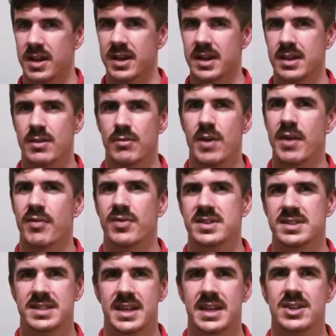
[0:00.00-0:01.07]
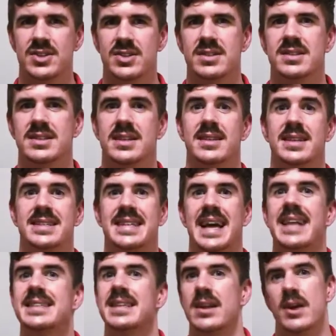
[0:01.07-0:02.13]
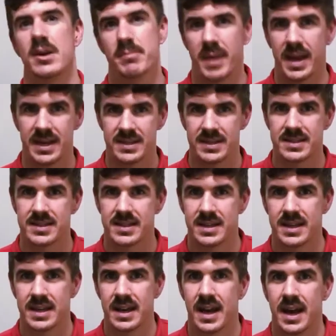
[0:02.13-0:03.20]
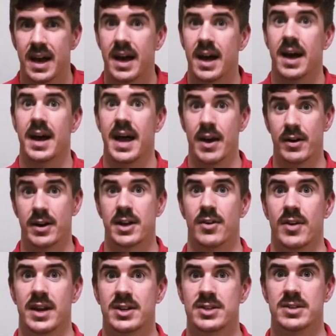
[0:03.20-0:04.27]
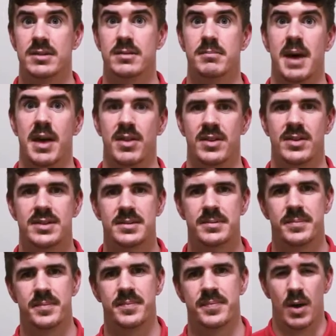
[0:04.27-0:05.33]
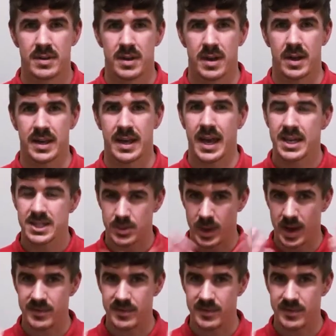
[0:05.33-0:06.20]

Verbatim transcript: like the reference stations in the satellite-based uh, error correction method. Okay, so we